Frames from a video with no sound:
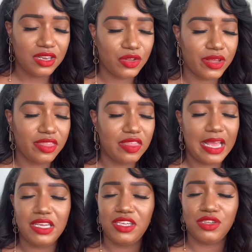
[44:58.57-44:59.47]
Lord,
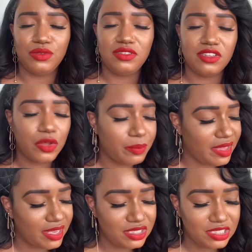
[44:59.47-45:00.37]
thank you so
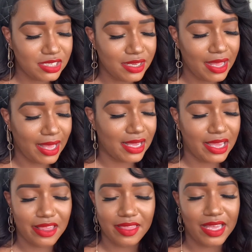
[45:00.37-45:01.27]
much. I
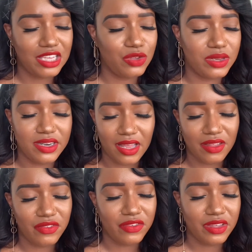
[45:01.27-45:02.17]
can't thank you
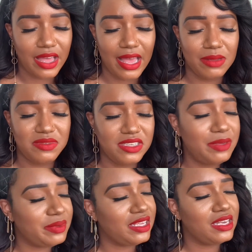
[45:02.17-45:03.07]
enough. I am
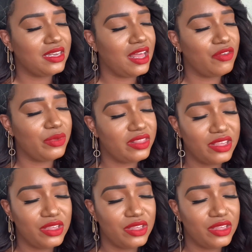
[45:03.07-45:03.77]
deeply in love with